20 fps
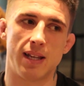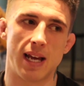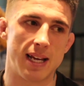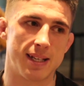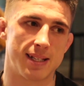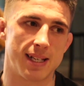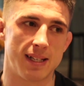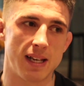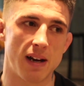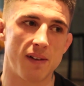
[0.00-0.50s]

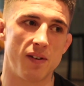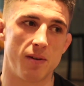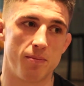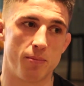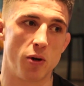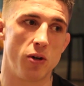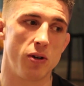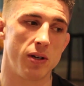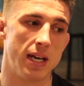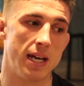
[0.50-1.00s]
It's a different
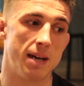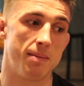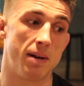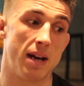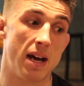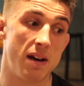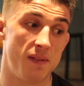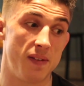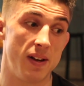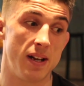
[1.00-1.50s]
ball game,
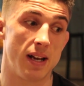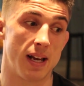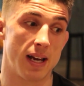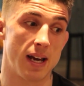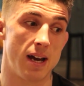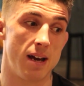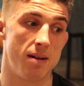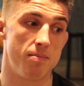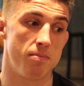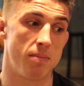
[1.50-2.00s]
and I feel like
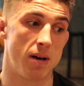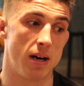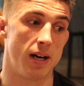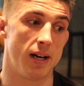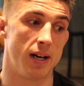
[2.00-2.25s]
I'm